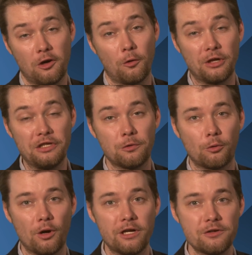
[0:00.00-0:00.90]
according to
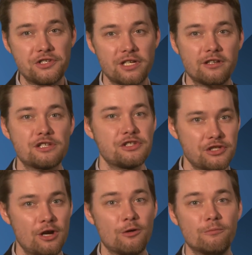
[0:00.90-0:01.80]
Reuters,
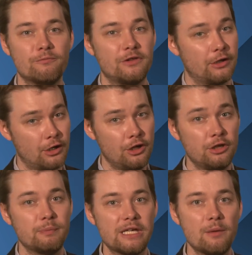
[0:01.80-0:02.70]
so there
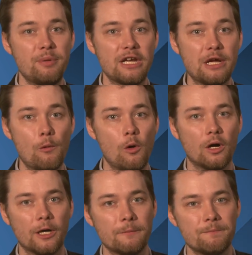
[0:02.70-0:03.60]
could be a bidding
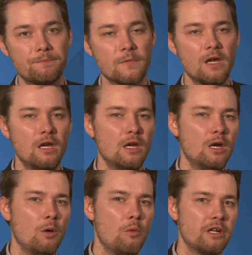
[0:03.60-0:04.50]
war.
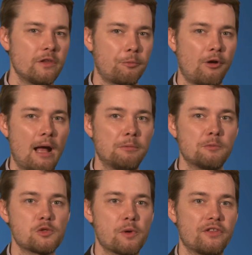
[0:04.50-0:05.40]
One of the
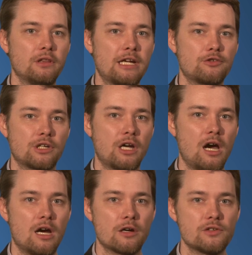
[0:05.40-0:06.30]
problems with electric
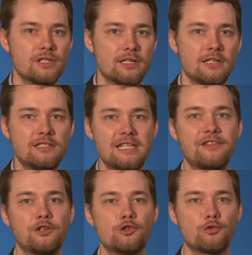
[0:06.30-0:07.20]
cars is
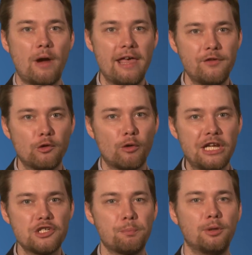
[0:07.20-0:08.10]
that their driving
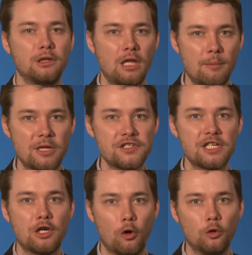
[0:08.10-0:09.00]
range plummets
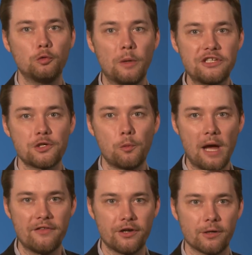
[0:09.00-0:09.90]
in cold winter
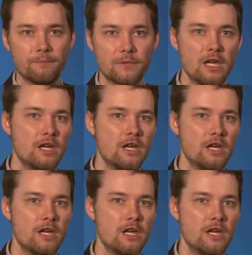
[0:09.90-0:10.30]
weather.